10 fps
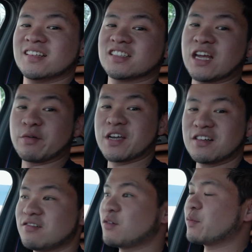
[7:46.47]
So there we
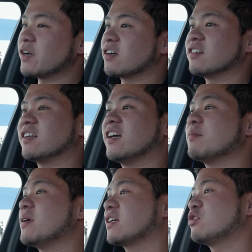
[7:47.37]
go. We are gonna
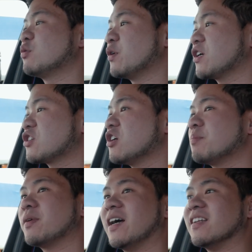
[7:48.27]
head back to the
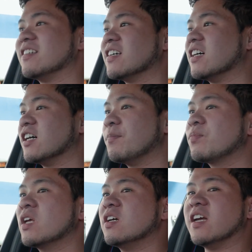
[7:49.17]
workshop and
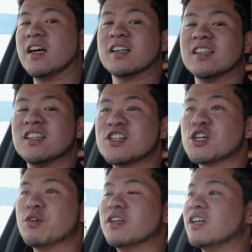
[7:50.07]
yeah,
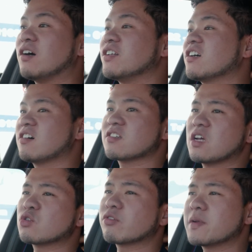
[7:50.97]
show you how the car
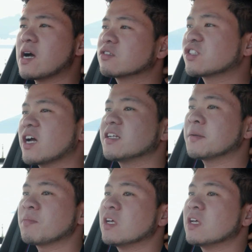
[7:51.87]
sounds from the outside.